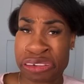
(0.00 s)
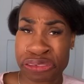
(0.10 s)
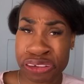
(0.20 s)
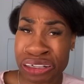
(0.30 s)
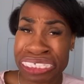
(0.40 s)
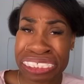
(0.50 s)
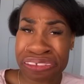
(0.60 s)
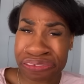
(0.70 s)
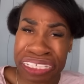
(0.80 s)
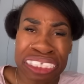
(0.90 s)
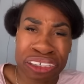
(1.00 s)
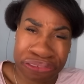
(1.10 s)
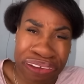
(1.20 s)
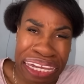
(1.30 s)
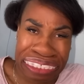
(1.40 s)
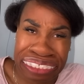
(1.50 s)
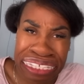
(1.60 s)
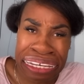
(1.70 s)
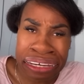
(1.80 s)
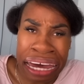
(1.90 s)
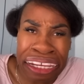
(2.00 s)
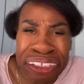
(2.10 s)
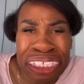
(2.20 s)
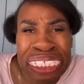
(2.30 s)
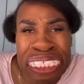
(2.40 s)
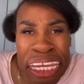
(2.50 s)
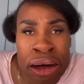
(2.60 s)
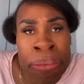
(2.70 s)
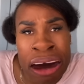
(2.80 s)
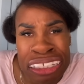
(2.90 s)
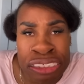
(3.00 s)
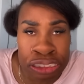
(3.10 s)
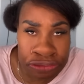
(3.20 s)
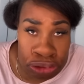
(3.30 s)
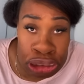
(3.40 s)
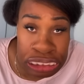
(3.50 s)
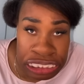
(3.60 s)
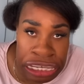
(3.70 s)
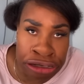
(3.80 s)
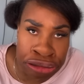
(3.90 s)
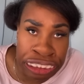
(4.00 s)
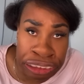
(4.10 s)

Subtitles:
Force, fix your face. How you gonna scare a monster if you look scared of